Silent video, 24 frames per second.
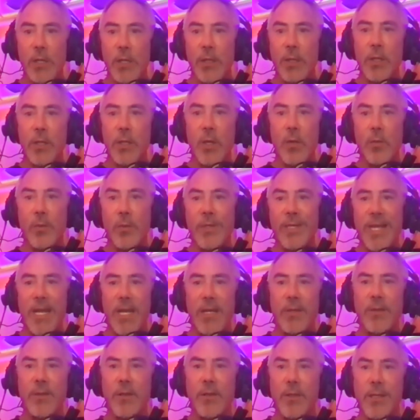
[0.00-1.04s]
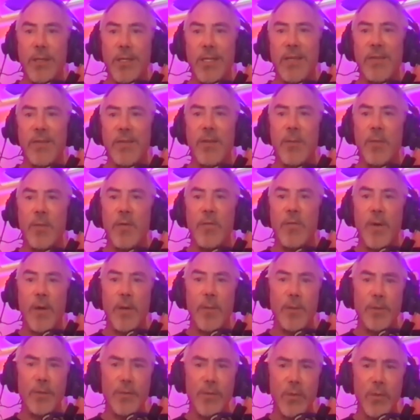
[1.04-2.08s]
Yeah, you can give them a
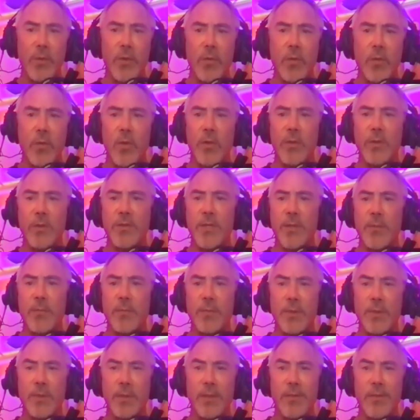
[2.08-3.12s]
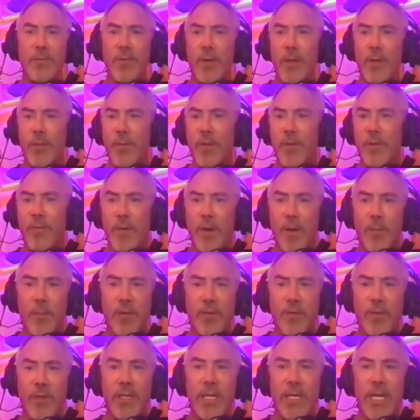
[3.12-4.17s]
pharmaceutical or something from the
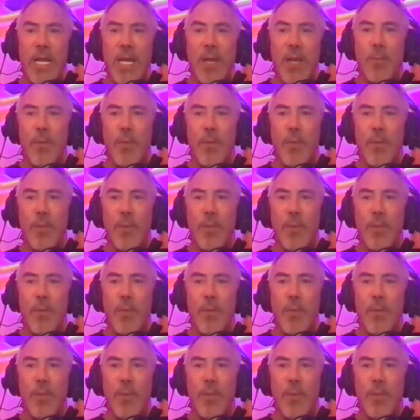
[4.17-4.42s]
pharmacy,